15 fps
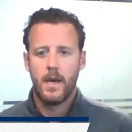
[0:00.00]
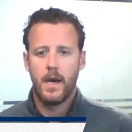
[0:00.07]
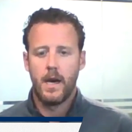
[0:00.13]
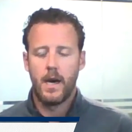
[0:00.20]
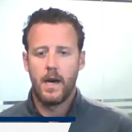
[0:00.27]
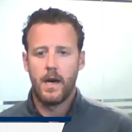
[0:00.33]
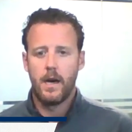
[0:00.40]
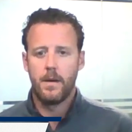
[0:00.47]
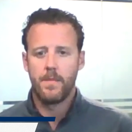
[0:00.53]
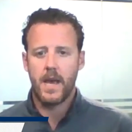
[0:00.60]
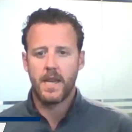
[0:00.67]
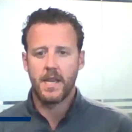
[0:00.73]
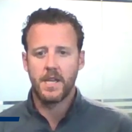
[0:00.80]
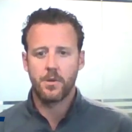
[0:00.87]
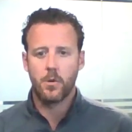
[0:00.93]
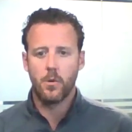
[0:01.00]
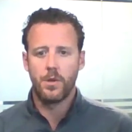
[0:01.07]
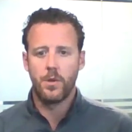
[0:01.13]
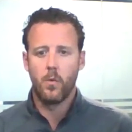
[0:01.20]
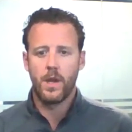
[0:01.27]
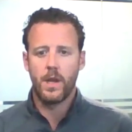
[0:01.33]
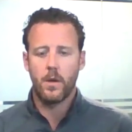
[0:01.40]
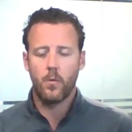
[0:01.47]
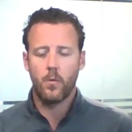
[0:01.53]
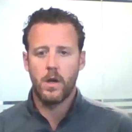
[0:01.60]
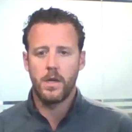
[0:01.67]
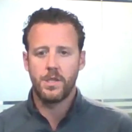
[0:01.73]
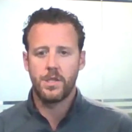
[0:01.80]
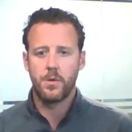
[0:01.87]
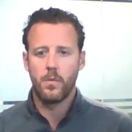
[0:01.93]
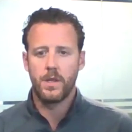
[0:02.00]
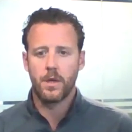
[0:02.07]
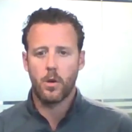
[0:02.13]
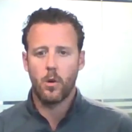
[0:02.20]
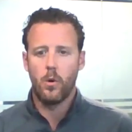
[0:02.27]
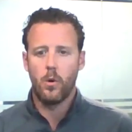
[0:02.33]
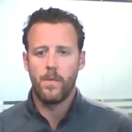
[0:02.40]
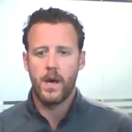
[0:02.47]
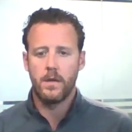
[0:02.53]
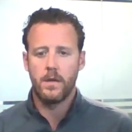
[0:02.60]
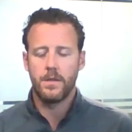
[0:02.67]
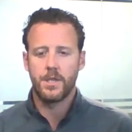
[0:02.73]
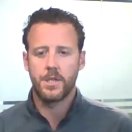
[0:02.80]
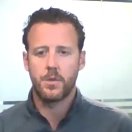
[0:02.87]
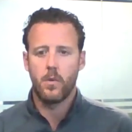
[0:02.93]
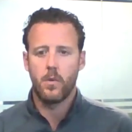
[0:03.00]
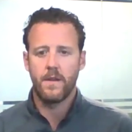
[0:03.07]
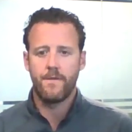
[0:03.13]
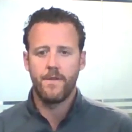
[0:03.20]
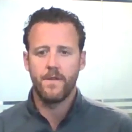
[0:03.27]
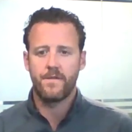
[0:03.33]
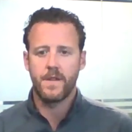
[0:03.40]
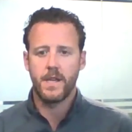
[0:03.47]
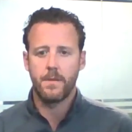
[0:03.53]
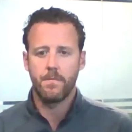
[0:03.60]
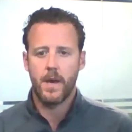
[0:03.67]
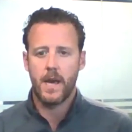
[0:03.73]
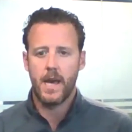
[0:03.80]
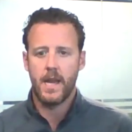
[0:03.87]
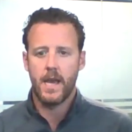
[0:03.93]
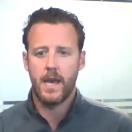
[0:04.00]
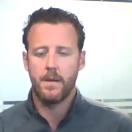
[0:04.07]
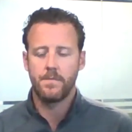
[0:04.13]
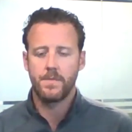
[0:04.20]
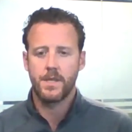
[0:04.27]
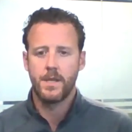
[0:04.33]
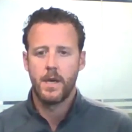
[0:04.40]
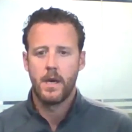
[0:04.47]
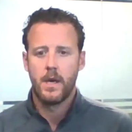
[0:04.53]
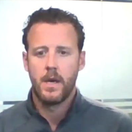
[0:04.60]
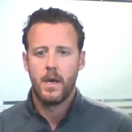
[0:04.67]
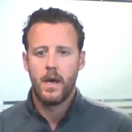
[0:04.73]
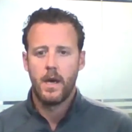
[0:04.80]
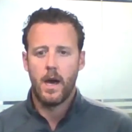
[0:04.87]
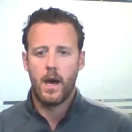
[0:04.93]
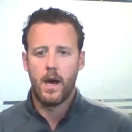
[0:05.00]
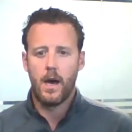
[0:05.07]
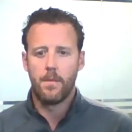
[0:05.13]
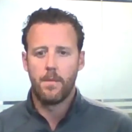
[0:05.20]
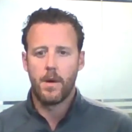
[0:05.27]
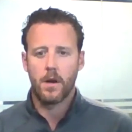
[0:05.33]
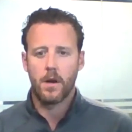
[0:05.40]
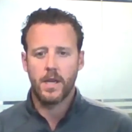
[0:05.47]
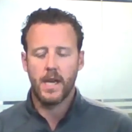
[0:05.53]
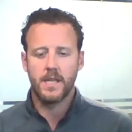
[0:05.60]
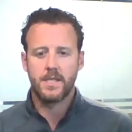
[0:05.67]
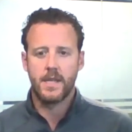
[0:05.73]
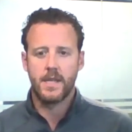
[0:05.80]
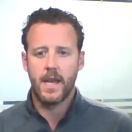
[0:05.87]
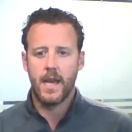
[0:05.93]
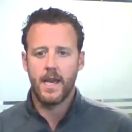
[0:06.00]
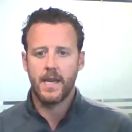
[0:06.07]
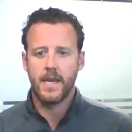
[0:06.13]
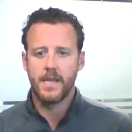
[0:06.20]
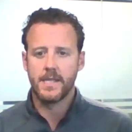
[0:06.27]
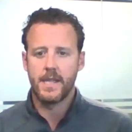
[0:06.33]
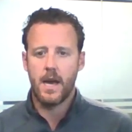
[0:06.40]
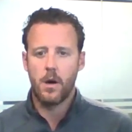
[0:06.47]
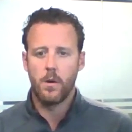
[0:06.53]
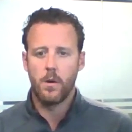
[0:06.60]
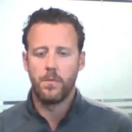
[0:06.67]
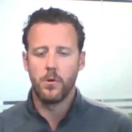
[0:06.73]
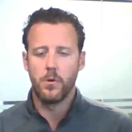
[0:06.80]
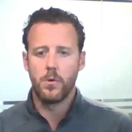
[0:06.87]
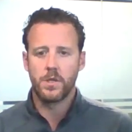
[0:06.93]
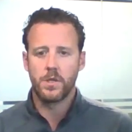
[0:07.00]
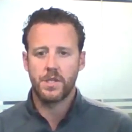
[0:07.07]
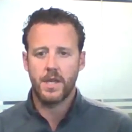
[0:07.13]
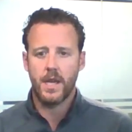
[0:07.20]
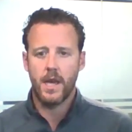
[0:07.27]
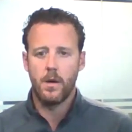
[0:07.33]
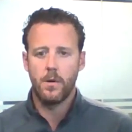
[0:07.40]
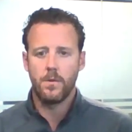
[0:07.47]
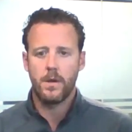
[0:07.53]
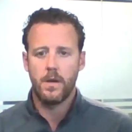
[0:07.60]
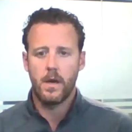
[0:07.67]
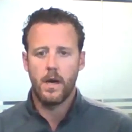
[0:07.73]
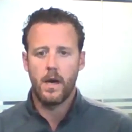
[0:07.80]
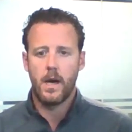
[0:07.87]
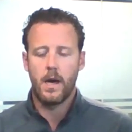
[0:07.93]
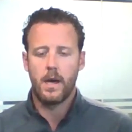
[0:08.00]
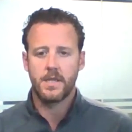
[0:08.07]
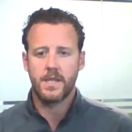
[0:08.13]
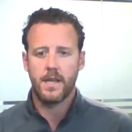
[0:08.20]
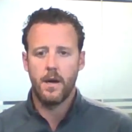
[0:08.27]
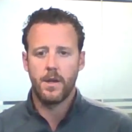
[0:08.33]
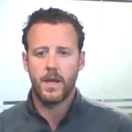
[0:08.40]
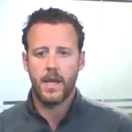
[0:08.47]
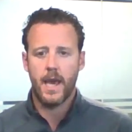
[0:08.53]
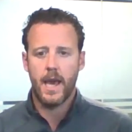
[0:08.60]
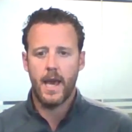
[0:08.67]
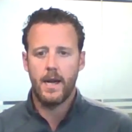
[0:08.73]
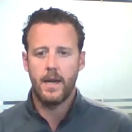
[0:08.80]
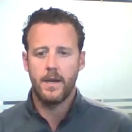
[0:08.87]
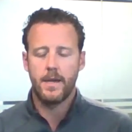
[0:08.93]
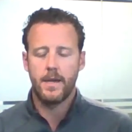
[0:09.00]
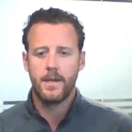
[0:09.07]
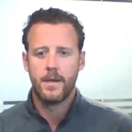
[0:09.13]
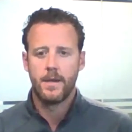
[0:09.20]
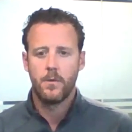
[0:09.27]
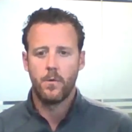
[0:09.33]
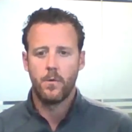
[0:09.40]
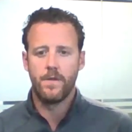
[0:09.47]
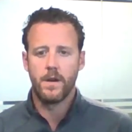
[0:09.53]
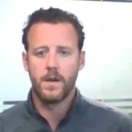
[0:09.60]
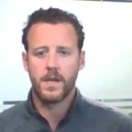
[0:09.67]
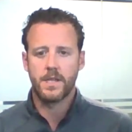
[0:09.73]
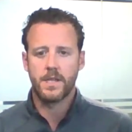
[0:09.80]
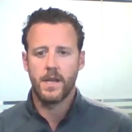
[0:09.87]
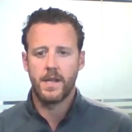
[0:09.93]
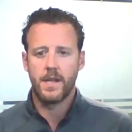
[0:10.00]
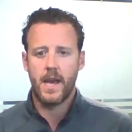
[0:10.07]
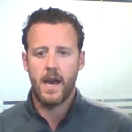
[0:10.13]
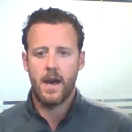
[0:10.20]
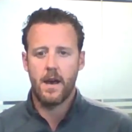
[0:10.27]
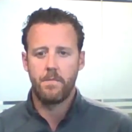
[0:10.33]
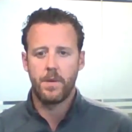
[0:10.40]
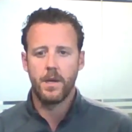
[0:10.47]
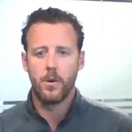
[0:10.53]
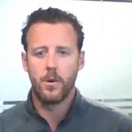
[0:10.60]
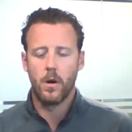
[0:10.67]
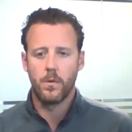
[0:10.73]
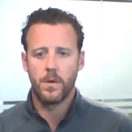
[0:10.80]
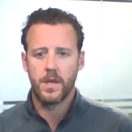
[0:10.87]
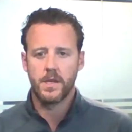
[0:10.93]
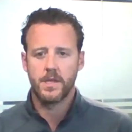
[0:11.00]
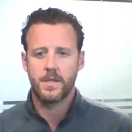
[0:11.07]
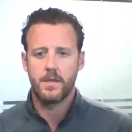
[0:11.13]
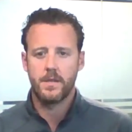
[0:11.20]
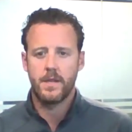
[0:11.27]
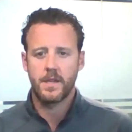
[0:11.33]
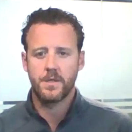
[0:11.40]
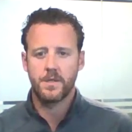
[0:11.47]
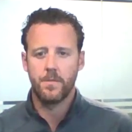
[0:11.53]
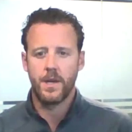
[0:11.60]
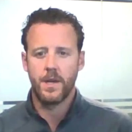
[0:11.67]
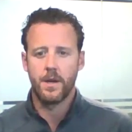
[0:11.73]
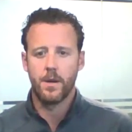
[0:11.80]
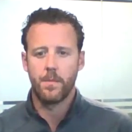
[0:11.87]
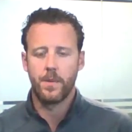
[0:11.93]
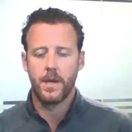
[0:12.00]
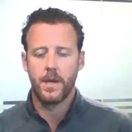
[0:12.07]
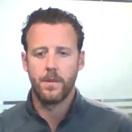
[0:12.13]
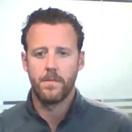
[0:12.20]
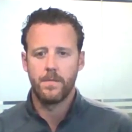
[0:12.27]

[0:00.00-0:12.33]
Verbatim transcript: um, and he scored the winning run to win the gold medal in the 2015 Pan Ams. Um, our guest today, he's now a Brewers scout, uh, scouting Canada. We're very excited to have Pete Orr with us. Thanks for being here, Pete.